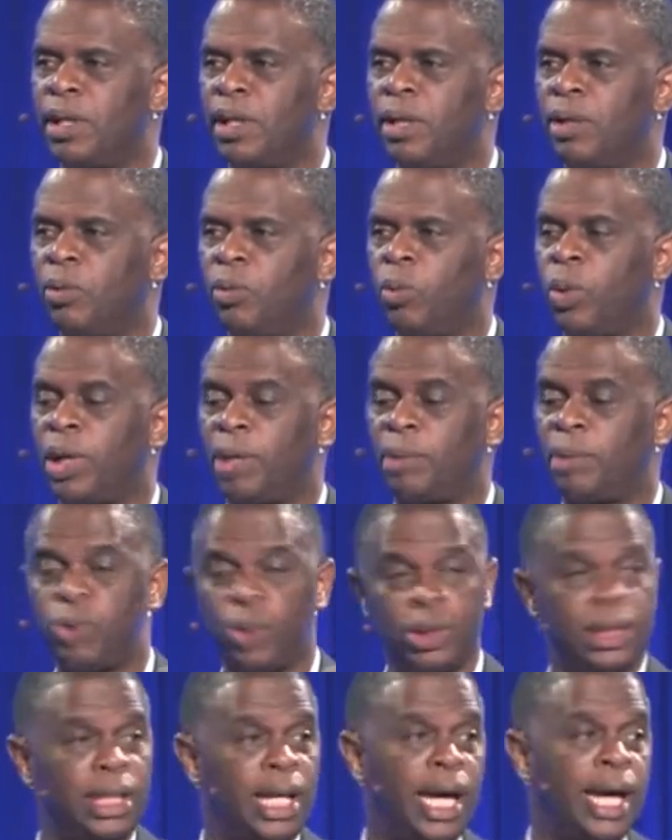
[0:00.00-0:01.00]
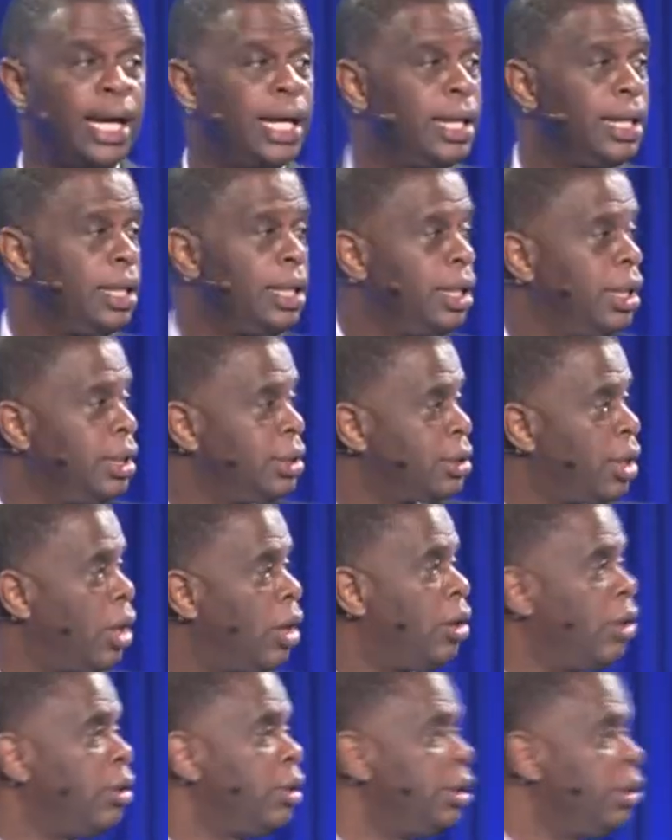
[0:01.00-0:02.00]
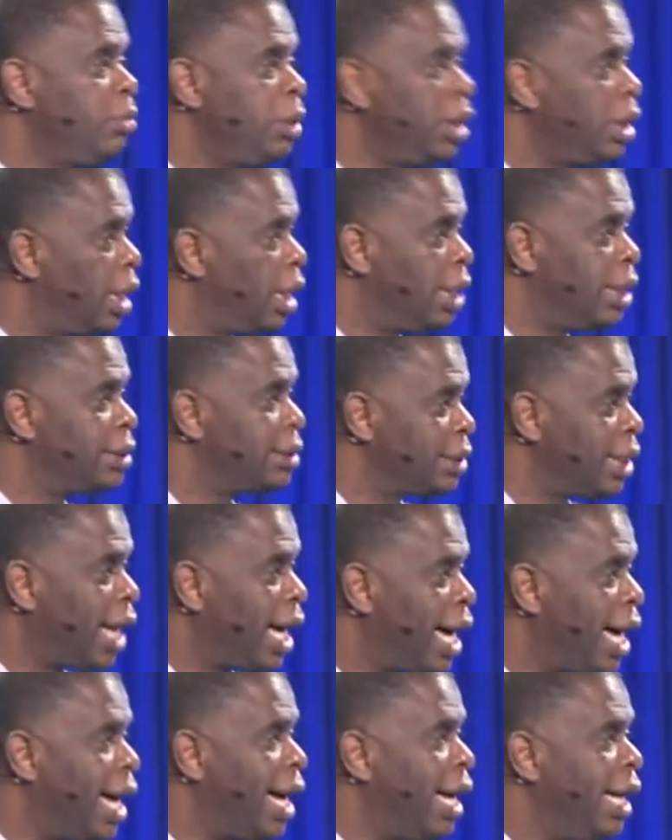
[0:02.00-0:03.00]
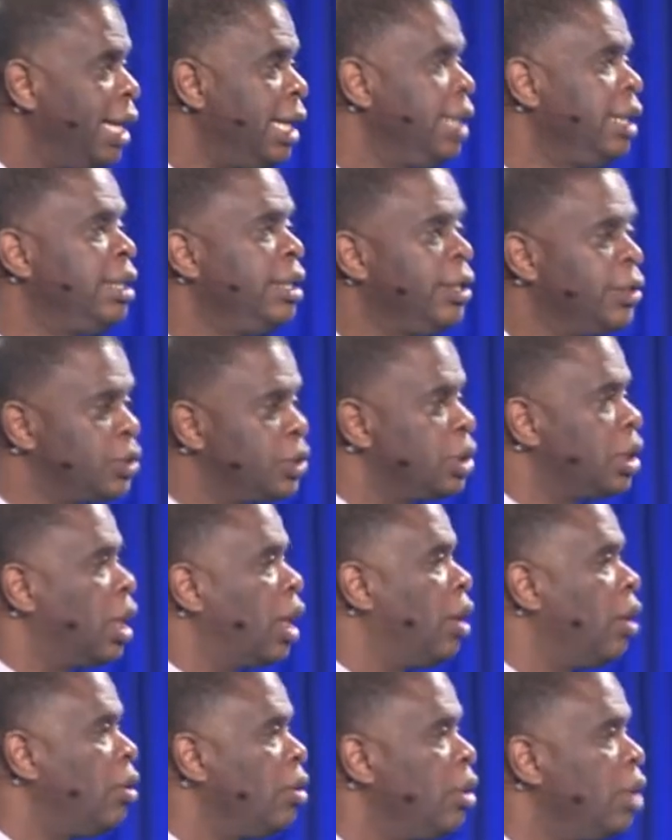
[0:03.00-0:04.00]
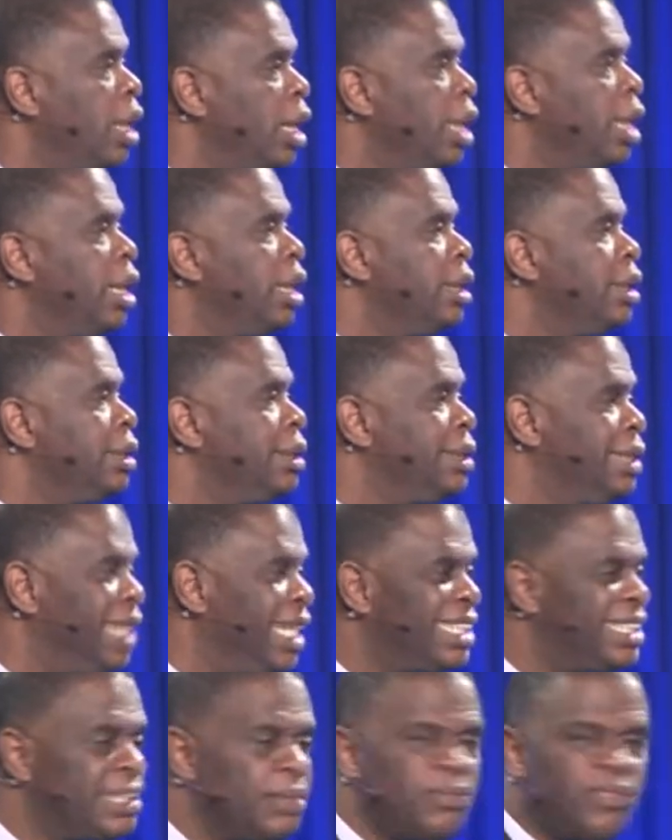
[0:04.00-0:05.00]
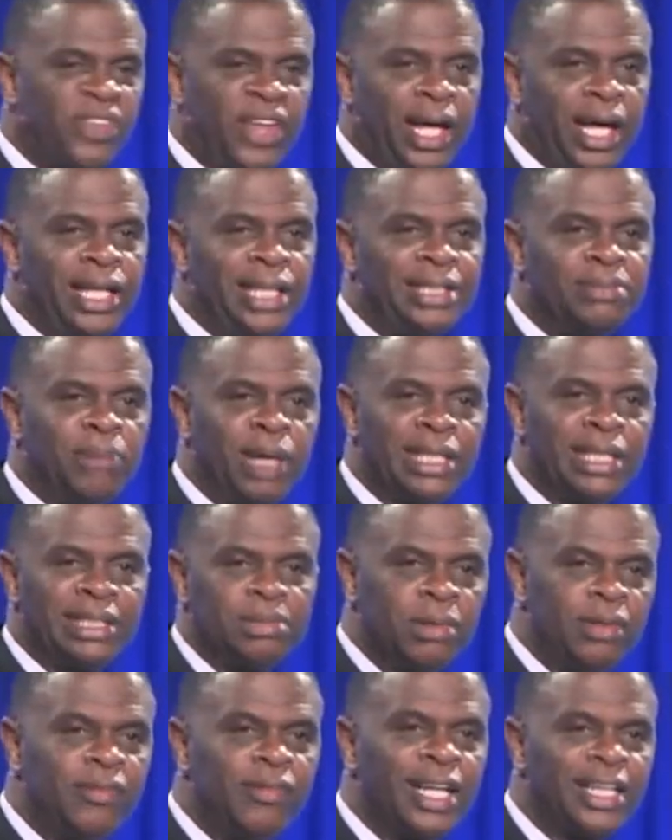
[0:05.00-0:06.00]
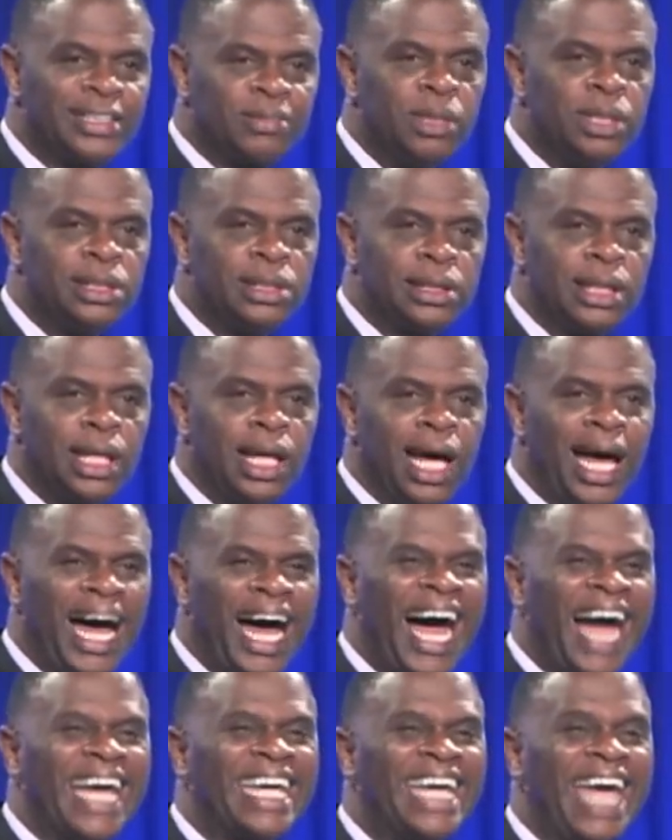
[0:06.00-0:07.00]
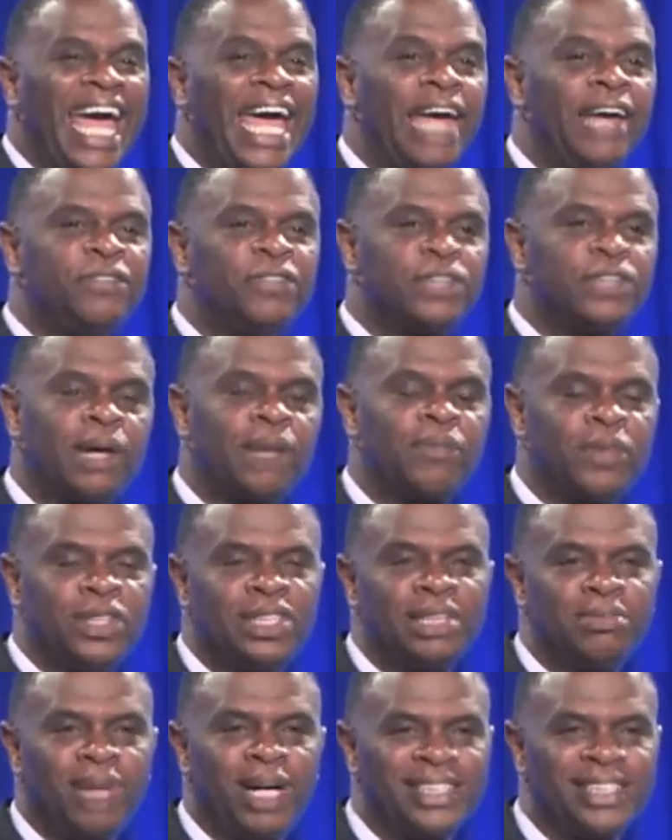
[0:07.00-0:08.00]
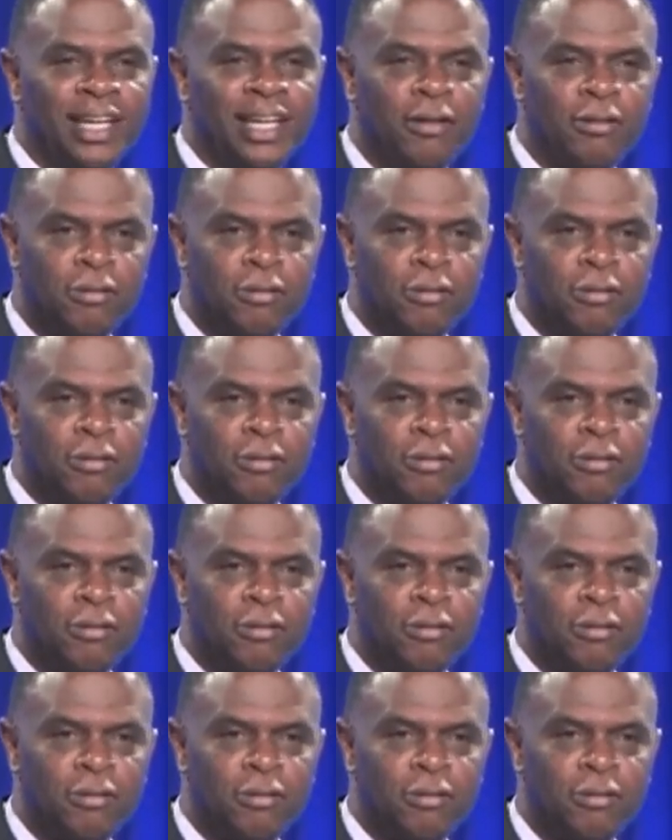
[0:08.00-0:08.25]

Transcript: What I'm doing today is only because I, years ago, did some things, made some investments, I gave something to myself.